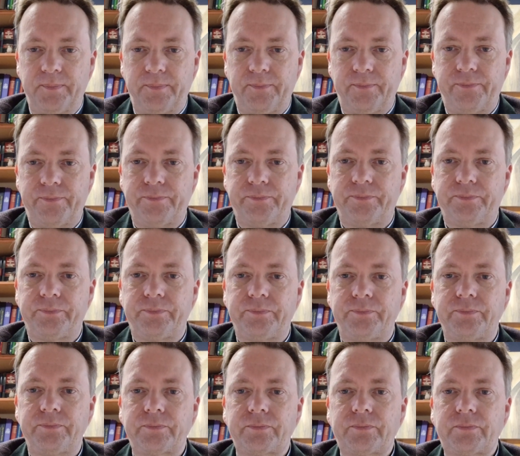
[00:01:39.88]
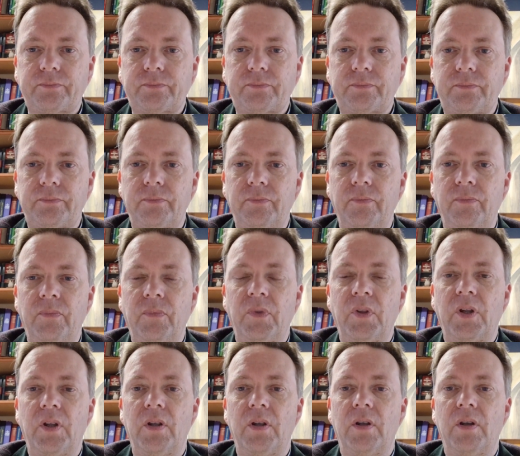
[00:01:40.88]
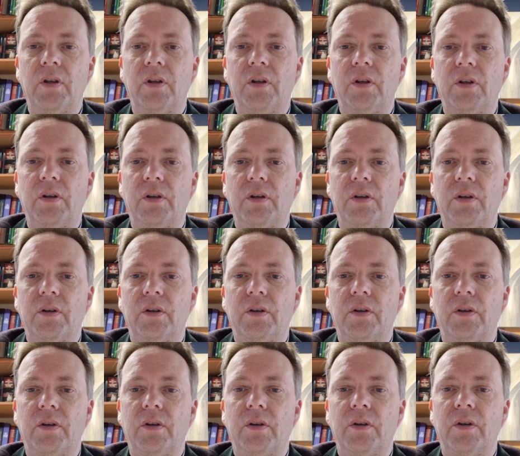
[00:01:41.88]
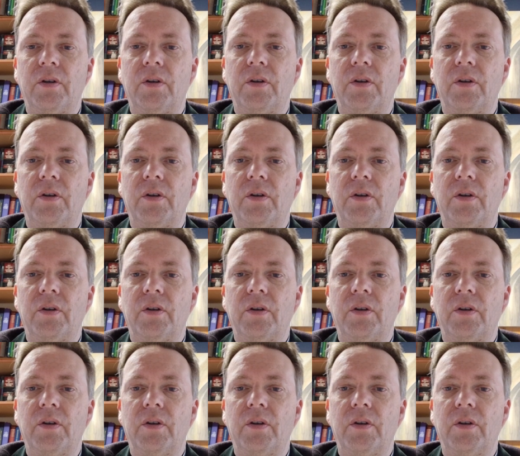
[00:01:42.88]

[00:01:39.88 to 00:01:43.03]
[no speech]